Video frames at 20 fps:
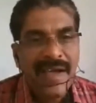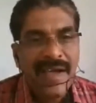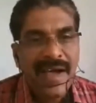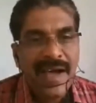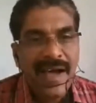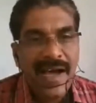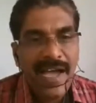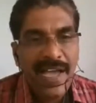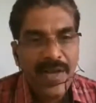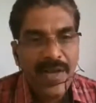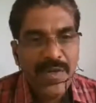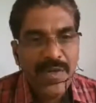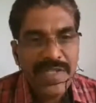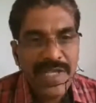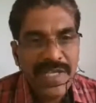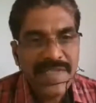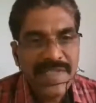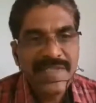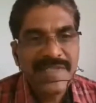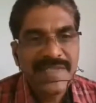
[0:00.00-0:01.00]
I use this
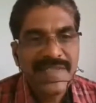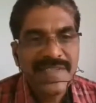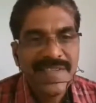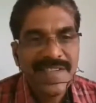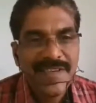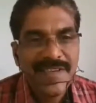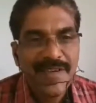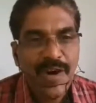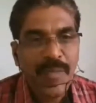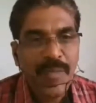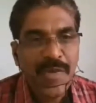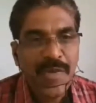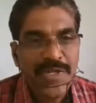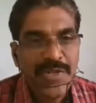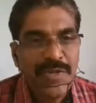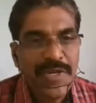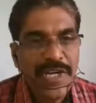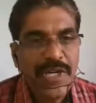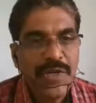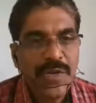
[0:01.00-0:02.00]

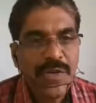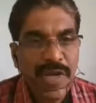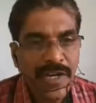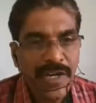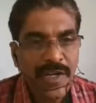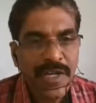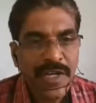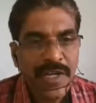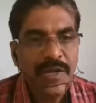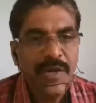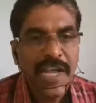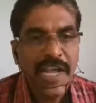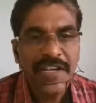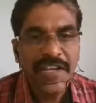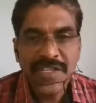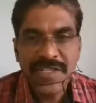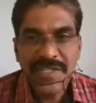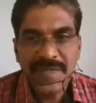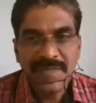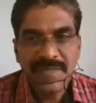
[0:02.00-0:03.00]
opportunity to congratulate
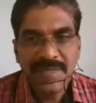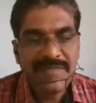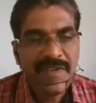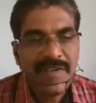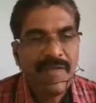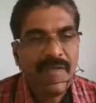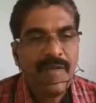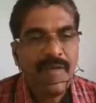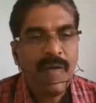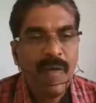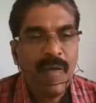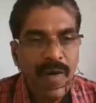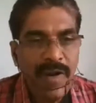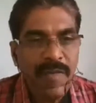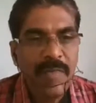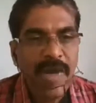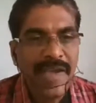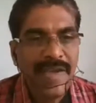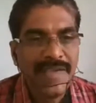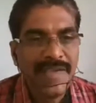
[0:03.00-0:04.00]
all
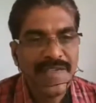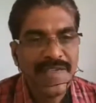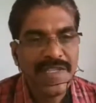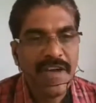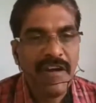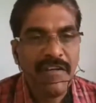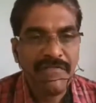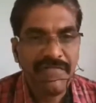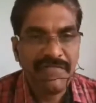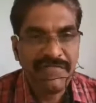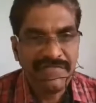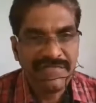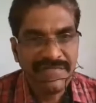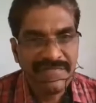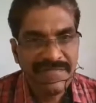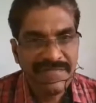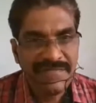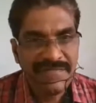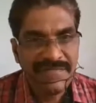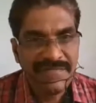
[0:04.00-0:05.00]
my staff
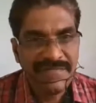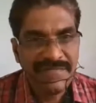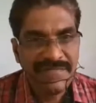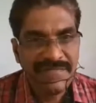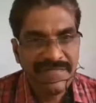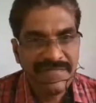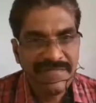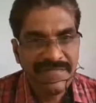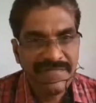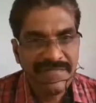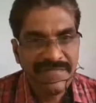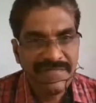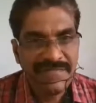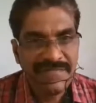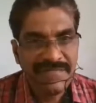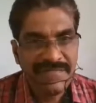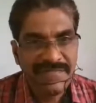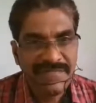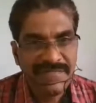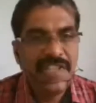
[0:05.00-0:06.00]
for
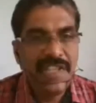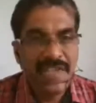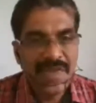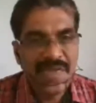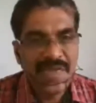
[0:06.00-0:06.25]
achieving this.